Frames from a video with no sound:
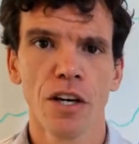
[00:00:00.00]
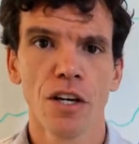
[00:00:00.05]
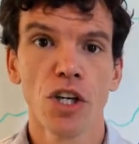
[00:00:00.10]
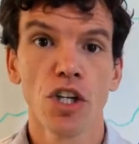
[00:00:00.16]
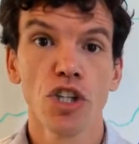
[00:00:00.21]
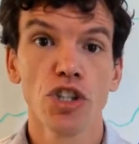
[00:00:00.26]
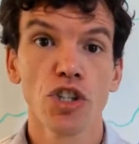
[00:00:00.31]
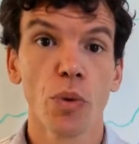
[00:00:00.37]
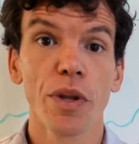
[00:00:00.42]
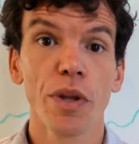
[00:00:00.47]

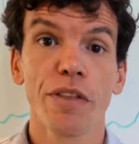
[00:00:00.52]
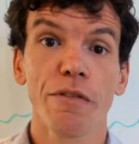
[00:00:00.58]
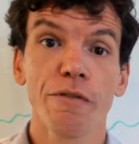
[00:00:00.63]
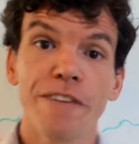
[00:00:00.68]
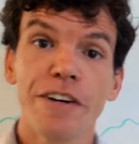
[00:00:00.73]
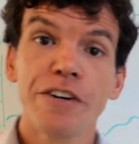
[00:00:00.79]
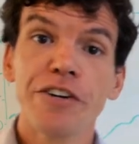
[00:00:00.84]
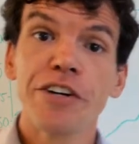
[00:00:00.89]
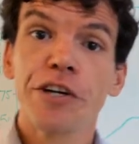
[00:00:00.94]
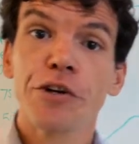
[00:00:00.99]
So with a
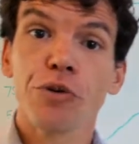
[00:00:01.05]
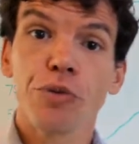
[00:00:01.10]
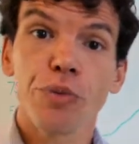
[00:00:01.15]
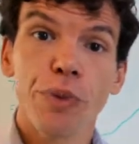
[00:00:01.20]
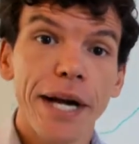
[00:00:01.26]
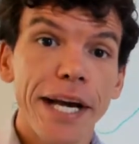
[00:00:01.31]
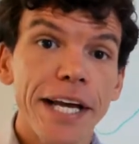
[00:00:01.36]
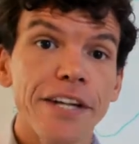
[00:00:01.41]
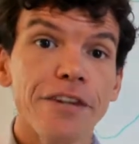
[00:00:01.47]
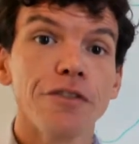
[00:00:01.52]
very
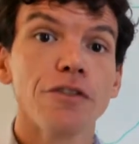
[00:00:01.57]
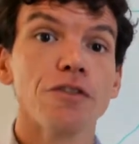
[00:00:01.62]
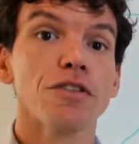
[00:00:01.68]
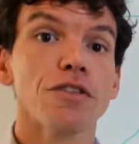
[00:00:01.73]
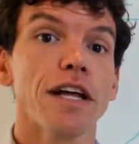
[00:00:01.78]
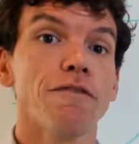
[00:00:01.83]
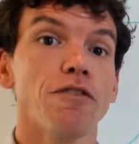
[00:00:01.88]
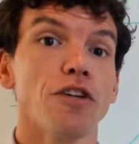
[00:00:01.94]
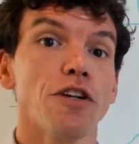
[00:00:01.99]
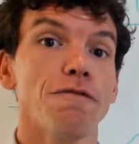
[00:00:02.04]
granular
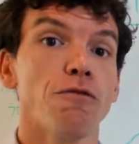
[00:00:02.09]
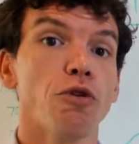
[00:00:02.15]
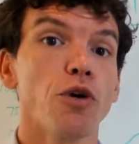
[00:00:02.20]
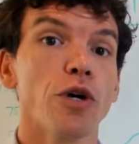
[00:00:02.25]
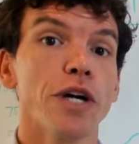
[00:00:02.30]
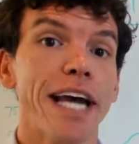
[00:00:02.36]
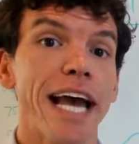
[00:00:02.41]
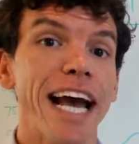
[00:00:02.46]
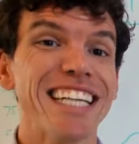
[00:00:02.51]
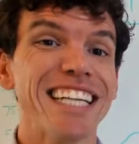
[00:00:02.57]
level of
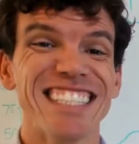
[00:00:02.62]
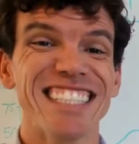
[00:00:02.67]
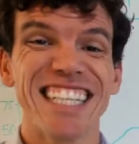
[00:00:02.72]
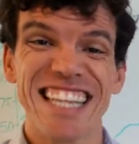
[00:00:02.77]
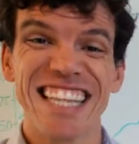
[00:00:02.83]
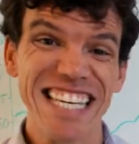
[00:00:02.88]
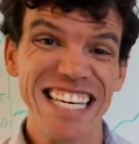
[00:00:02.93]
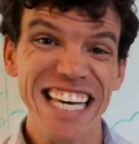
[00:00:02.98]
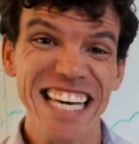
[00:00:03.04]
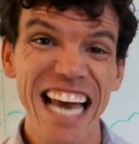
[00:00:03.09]
forecast at
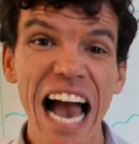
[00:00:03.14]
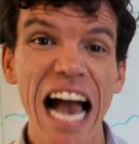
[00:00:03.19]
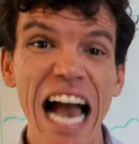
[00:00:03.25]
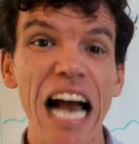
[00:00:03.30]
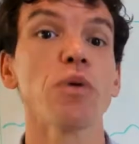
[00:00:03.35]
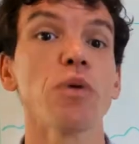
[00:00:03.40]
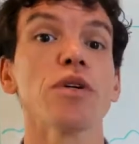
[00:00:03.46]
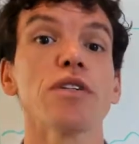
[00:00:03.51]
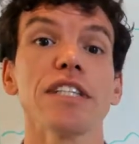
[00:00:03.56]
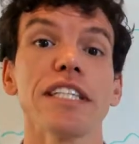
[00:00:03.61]
the
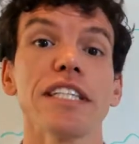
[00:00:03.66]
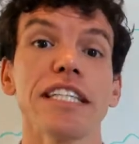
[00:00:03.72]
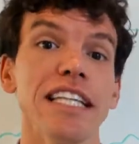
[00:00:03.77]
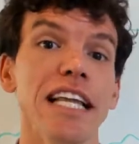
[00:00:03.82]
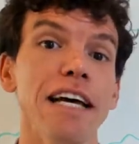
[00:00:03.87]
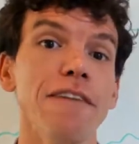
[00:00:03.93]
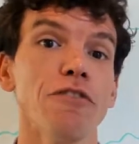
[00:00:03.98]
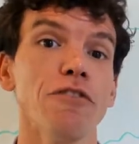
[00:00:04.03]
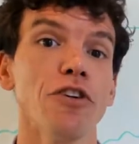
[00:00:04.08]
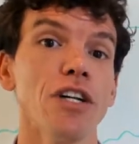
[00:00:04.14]
hourly
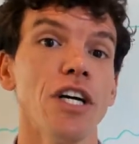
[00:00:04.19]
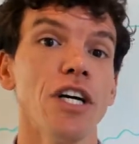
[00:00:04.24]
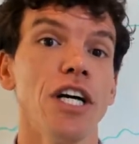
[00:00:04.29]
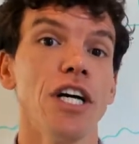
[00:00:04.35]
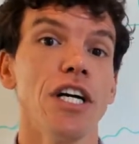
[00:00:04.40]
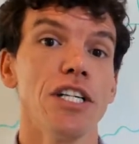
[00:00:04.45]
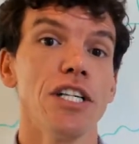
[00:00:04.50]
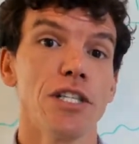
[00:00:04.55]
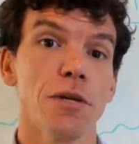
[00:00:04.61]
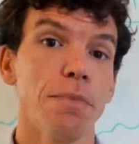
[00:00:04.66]
level,
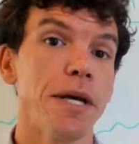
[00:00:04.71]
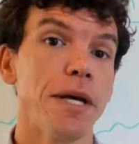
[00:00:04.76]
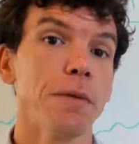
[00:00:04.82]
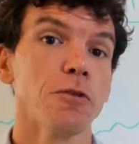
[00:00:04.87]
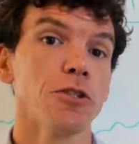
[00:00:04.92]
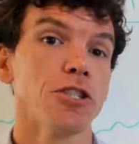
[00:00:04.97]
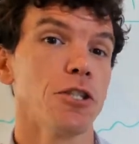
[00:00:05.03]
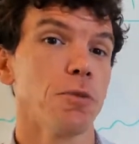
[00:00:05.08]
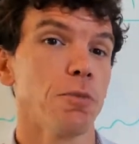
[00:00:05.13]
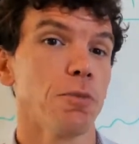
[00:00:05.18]
to be
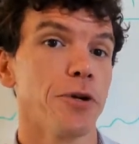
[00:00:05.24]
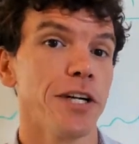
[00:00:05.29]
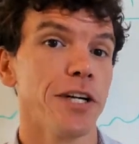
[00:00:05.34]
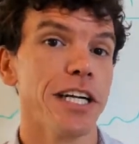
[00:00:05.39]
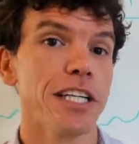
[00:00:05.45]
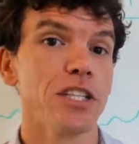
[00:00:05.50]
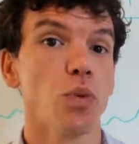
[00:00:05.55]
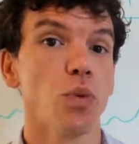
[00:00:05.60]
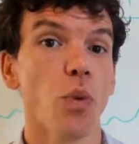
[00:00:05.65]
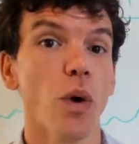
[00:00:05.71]
able to
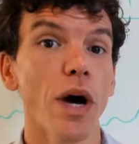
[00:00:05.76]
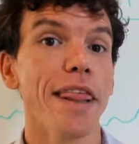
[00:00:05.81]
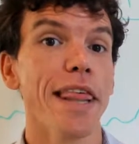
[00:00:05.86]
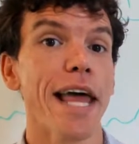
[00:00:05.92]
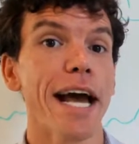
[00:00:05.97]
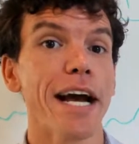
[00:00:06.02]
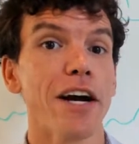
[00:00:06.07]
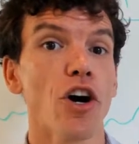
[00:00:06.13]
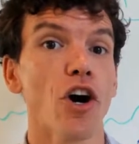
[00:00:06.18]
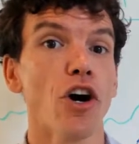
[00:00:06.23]
predict what
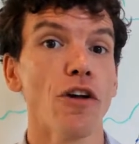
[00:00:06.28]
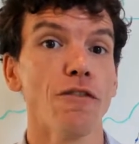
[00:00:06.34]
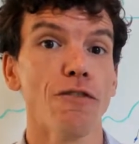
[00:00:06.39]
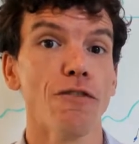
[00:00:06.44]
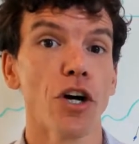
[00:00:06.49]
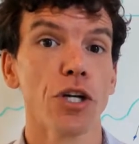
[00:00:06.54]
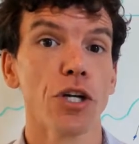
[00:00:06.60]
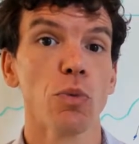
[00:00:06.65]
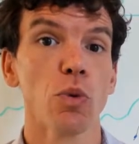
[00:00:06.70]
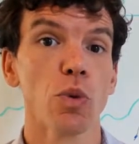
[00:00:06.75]
that call
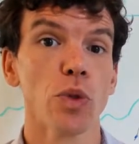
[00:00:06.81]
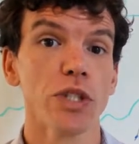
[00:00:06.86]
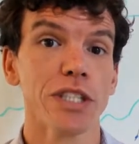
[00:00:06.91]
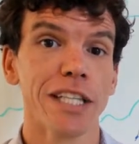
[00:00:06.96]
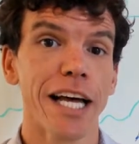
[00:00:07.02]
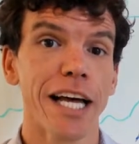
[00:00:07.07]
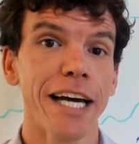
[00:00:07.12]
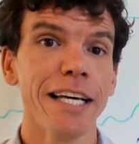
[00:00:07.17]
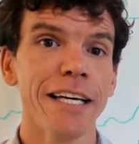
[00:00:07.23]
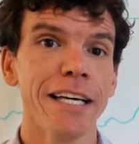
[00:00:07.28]
volume was
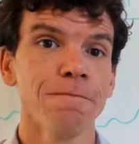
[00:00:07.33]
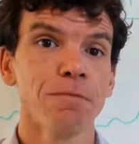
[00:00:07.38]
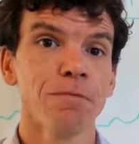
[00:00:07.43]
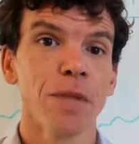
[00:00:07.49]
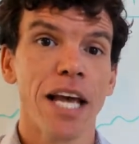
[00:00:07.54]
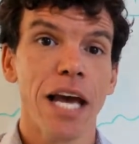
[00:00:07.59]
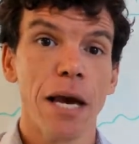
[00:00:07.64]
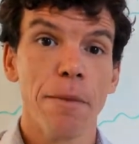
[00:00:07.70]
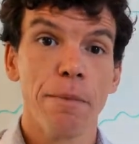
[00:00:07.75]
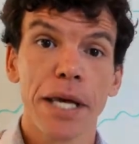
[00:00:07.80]
like
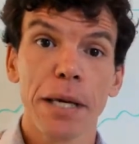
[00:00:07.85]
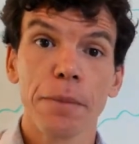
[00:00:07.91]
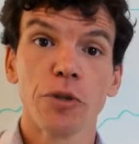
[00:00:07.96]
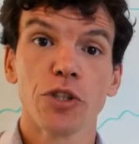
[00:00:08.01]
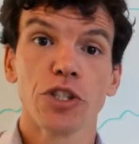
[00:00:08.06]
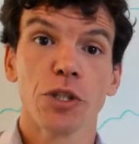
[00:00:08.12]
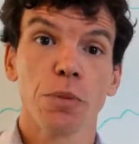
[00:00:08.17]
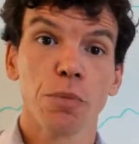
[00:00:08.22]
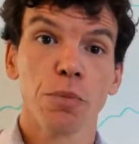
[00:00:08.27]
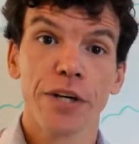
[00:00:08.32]
and be able
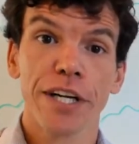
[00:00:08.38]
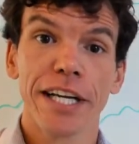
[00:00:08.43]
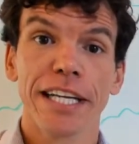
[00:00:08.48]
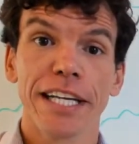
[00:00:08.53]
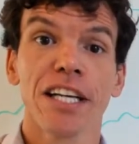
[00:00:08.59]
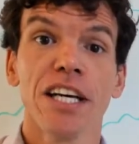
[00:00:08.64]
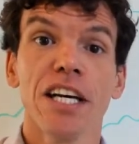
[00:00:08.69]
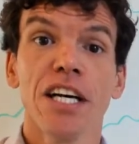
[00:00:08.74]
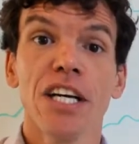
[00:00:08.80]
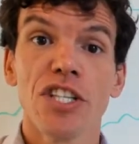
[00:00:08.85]
to
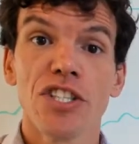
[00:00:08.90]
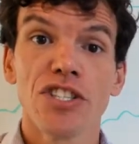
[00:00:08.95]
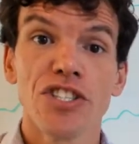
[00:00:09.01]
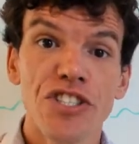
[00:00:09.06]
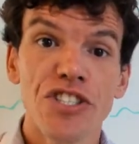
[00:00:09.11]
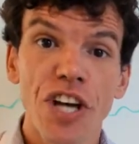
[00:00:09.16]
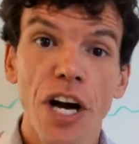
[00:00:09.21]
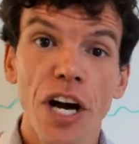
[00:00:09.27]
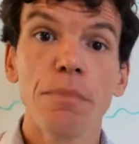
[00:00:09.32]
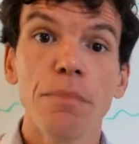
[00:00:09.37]
predict
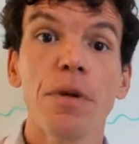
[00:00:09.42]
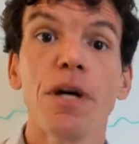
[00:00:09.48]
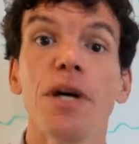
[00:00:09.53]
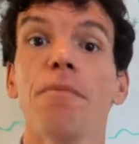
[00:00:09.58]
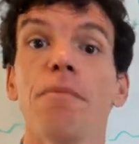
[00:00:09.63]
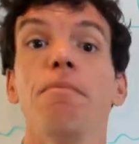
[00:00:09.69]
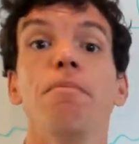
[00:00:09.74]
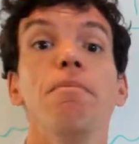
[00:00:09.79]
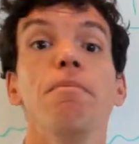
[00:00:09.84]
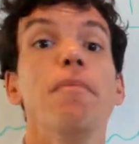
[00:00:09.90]
some
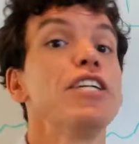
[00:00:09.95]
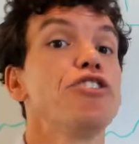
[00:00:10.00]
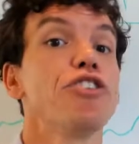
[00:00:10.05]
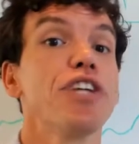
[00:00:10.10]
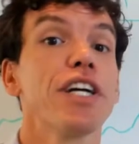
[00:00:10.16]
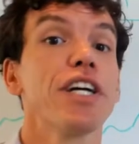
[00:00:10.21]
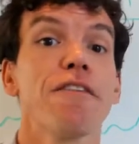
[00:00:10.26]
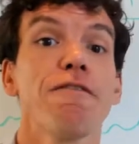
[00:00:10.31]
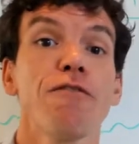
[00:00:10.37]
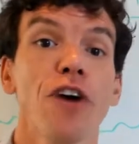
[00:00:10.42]

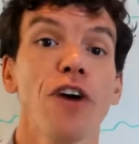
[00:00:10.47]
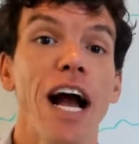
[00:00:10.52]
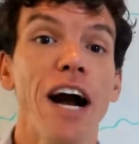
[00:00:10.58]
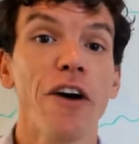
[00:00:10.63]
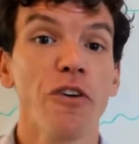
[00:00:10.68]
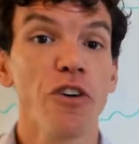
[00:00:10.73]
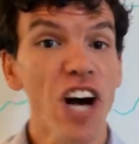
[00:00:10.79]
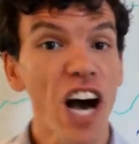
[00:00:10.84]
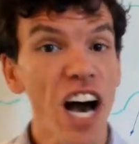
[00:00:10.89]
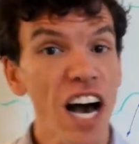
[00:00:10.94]
metric for how
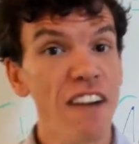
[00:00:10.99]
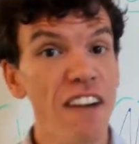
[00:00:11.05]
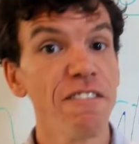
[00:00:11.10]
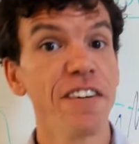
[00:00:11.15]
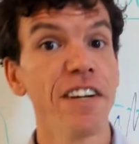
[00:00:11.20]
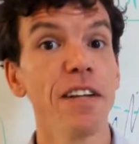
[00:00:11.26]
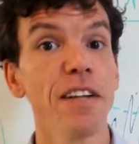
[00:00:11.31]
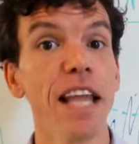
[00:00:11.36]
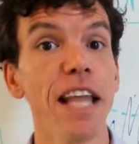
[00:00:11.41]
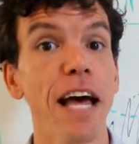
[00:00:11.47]

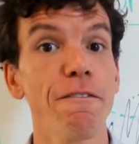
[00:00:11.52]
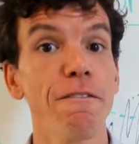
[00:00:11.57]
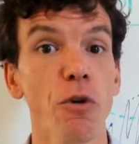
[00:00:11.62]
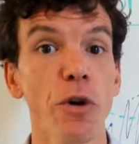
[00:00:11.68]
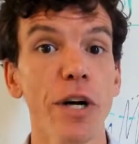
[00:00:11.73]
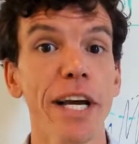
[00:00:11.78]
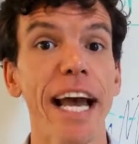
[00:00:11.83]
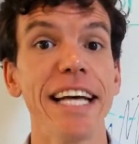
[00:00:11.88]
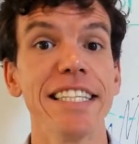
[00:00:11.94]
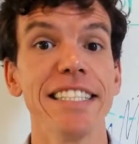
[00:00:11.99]
confident that
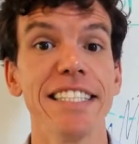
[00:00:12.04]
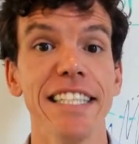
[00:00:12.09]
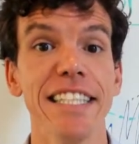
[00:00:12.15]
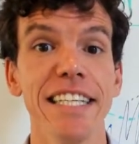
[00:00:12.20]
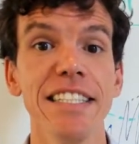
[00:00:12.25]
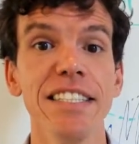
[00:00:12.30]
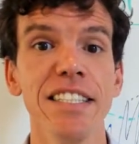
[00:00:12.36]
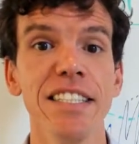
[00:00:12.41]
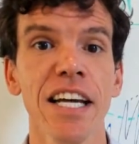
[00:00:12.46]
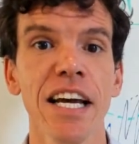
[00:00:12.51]
forecast
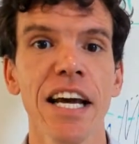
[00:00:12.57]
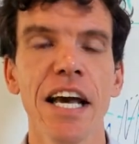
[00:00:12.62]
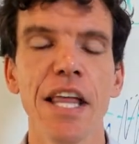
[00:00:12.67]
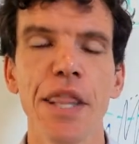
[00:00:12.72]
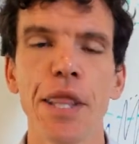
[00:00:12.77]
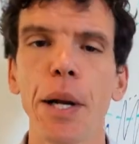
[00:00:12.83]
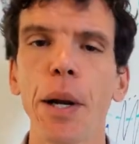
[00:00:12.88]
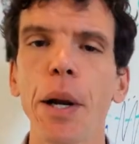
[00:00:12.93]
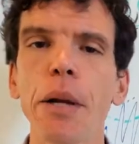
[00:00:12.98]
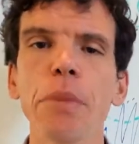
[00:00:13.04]
is,
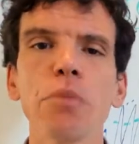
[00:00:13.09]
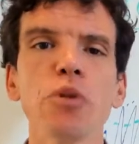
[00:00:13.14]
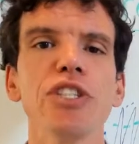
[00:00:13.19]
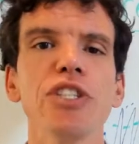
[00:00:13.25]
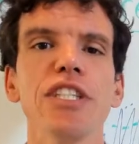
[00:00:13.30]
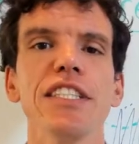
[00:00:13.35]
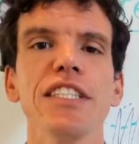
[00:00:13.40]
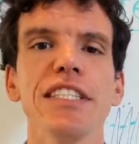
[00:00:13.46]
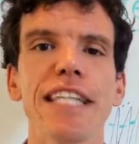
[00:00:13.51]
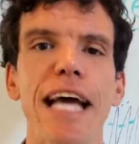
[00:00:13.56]
they're able
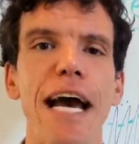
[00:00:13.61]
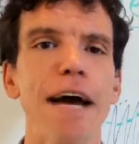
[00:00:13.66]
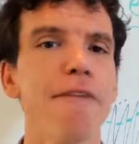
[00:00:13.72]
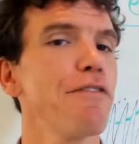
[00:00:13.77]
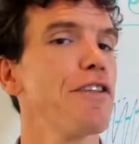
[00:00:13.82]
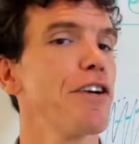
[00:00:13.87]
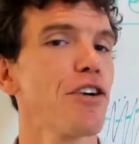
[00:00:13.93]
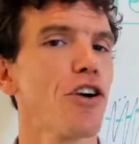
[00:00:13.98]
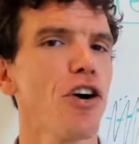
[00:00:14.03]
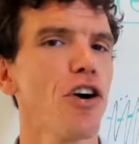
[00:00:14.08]
to staff
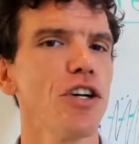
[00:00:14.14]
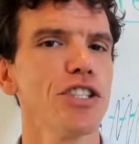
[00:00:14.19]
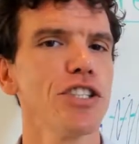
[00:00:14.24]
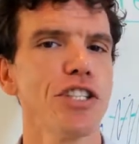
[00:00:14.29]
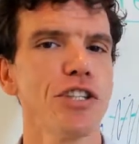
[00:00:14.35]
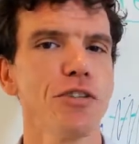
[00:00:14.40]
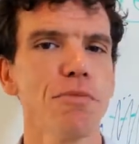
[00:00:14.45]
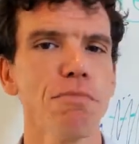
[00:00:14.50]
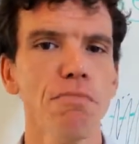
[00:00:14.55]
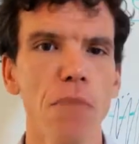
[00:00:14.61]
their call
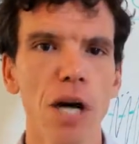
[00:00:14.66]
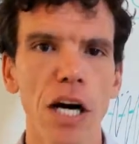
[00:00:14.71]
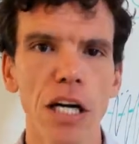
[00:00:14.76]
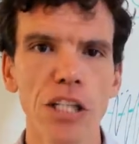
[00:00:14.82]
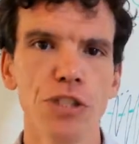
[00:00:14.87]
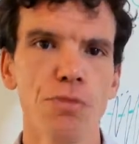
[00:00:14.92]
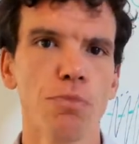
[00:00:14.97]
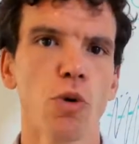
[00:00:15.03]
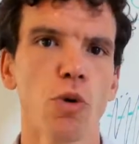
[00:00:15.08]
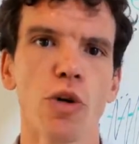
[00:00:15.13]
center
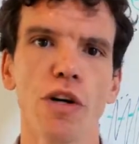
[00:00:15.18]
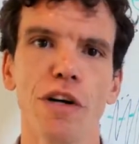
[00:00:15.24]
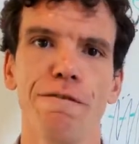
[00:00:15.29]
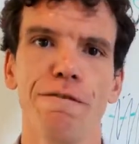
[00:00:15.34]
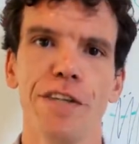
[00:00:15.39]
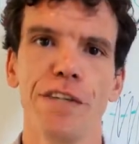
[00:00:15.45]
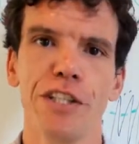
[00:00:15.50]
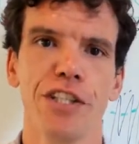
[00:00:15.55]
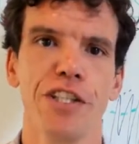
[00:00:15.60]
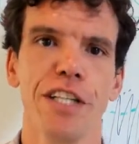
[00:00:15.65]
much more
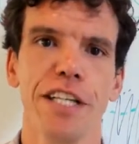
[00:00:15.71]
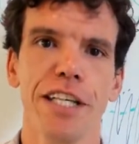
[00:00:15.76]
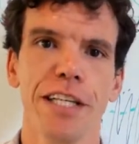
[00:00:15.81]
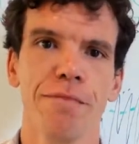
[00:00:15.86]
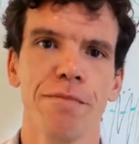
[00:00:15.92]
efficiently.